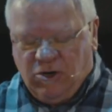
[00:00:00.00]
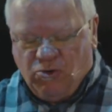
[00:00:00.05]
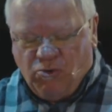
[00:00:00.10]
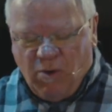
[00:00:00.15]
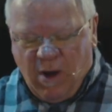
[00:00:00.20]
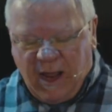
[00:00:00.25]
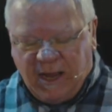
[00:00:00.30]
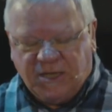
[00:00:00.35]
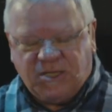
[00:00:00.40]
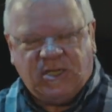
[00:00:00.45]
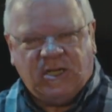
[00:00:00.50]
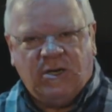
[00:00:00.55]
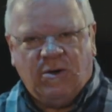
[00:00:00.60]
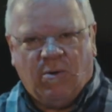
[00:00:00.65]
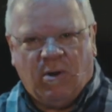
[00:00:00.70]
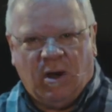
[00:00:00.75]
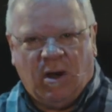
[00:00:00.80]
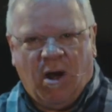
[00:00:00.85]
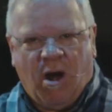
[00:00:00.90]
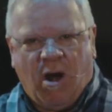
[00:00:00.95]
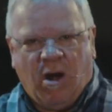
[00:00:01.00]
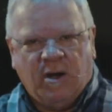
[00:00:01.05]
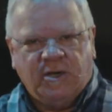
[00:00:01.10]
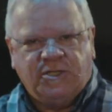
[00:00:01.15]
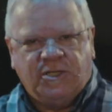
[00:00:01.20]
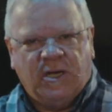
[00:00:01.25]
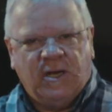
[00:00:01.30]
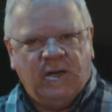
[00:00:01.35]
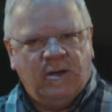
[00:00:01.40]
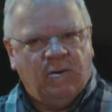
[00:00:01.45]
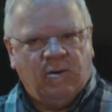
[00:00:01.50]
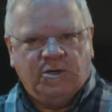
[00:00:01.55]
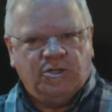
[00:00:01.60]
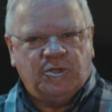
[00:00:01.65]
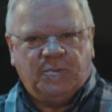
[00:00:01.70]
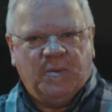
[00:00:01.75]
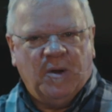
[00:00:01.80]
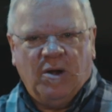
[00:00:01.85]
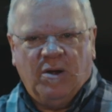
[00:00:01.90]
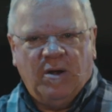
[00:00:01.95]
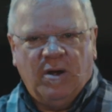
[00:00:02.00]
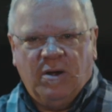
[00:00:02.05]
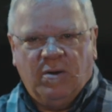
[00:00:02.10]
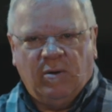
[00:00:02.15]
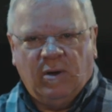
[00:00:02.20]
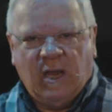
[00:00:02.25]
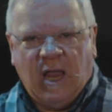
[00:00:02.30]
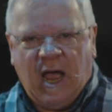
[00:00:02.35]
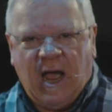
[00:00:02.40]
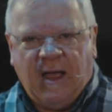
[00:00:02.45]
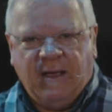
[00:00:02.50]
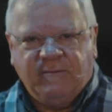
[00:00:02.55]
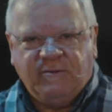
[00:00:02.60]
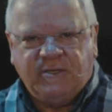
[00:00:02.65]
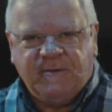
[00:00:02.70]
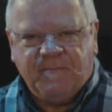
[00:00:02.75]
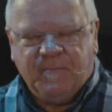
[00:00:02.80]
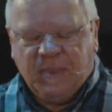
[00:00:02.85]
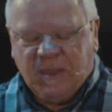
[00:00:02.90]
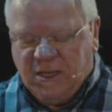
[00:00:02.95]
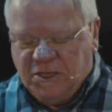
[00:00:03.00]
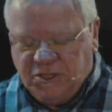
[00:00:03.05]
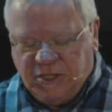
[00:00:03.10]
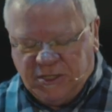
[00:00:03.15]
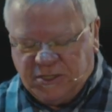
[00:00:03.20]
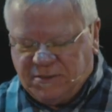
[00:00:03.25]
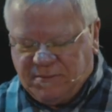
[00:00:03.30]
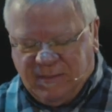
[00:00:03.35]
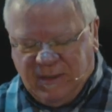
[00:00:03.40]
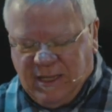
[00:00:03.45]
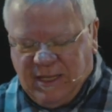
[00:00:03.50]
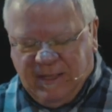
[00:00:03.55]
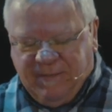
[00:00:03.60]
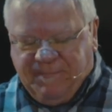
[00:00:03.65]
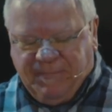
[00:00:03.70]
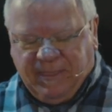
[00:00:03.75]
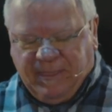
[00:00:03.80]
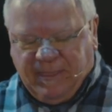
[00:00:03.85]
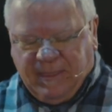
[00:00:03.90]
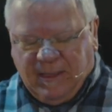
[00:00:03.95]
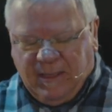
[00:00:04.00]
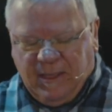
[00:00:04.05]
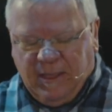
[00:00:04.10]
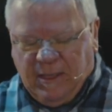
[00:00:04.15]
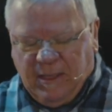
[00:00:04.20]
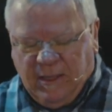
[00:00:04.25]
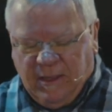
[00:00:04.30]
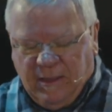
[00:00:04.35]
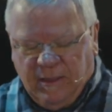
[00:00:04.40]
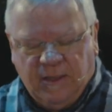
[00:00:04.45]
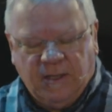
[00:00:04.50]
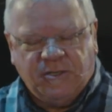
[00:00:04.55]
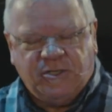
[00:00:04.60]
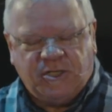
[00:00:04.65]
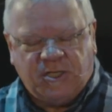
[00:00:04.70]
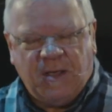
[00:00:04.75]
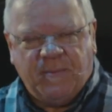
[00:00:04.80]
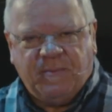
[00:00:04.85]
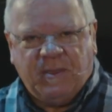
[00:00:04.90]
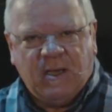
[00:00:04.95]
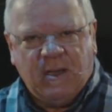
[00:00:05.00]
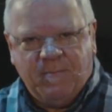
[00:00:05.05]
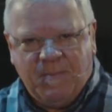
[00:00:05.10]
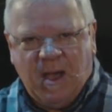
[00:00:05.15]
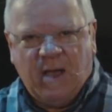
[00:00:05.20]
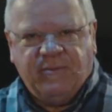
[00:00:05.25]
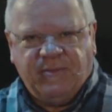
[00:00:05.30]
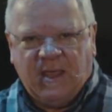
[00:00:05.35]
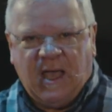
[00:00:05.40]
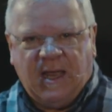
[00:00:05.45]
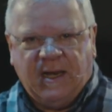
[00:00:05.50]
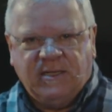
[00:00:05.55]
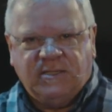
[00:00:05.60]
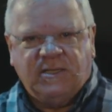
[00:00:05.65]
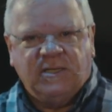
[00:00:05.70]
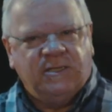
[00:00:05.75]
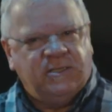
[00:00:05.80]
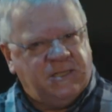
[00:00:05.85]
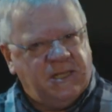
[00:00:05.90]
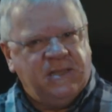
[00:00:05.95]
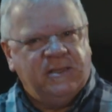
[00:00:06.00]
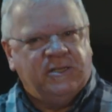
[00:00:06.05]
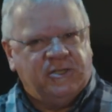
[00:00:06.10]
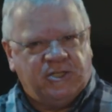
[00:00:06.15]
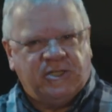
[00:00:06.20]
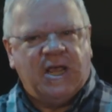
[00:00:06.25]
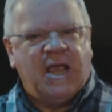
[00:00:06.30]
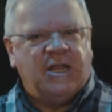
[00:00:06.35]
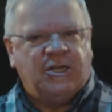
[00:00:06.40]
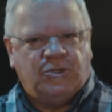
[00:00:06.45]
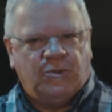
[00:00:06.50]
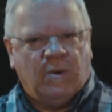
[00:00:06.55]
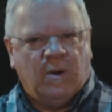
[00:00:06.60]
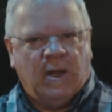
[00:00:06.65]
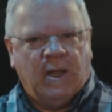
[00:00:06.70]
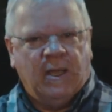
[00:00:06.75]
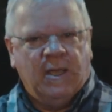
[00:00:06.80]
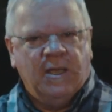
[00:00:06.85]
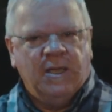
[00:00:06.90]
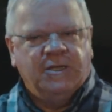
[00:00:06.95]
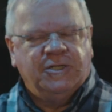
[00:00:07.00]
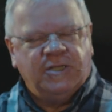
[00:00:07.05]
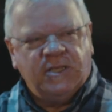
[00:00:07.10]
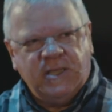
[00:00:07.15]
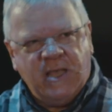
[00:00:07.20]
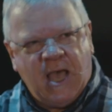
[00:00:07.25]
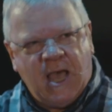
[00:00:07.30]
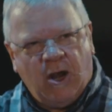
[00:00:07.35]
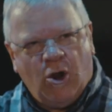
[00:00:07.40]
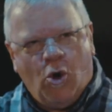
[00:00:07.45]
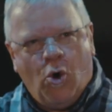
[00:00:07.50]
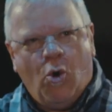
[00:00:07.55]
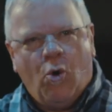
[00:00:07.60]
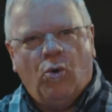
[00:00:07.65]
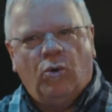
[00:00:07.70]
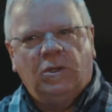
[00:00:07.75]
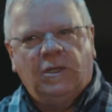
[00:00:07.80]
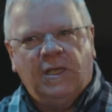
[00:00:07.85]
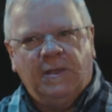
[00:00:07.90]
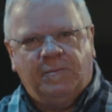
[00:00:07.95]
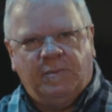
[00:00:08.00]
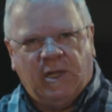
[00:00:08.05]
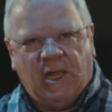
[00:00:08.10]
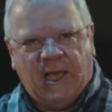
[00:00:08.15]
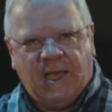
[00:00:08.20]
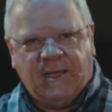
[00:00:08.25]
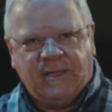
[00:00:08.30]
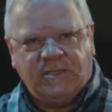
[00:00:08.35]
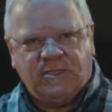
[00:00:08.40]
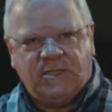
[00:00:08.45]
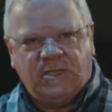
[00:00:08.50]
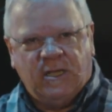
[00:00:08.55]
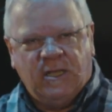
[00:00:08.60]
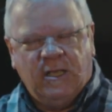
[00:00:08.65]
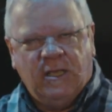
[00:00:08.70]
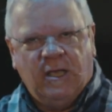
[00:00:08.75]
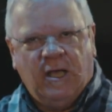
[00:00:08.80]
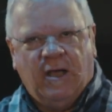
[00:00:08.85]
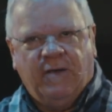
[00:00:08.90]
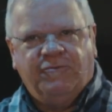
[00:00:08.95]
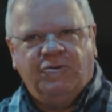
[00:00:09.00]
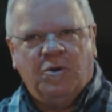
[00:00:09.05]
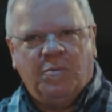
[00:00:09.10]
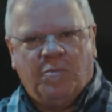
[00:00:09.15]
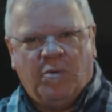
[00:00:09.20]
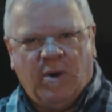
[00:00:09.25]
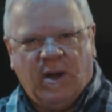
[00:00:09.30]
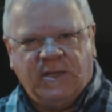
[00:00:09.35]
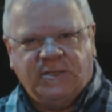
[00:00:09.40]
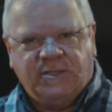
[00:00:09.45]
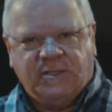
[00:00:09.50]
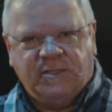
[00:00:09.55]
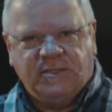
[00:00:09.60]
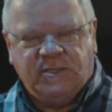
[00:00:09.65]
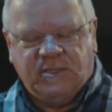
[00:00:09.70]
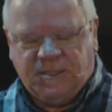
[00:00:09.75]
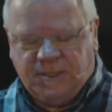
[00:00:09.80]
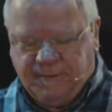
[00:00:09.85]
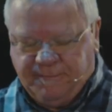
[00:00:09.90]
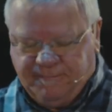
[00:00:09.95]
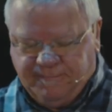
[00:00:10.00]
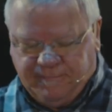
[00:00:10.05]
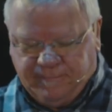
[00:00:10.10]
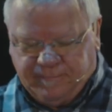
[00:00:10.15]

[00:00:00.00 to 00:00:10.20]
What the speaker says: grace into our hearts and into our spirit and into our lives. Just, there's something about that. He says it's in the sanctuary. It's in that holy place of your presence.